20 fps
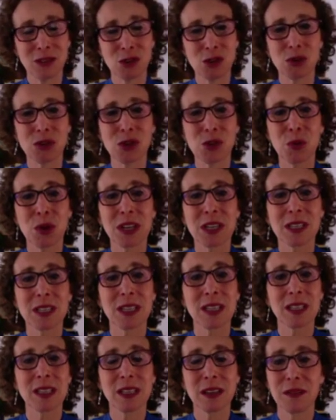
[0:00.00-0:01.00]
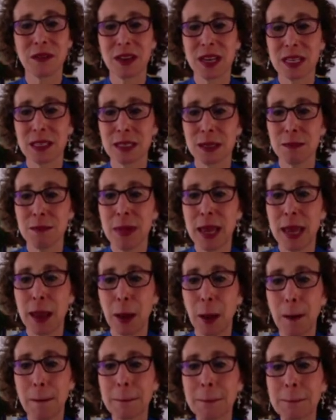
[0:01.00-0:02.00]
George wanted to live as a
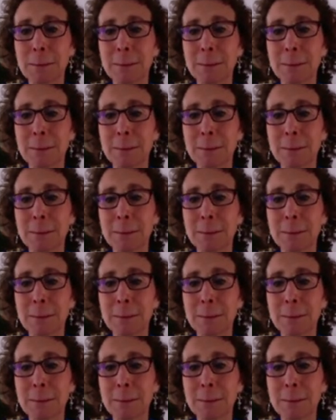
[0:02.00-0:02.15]
male.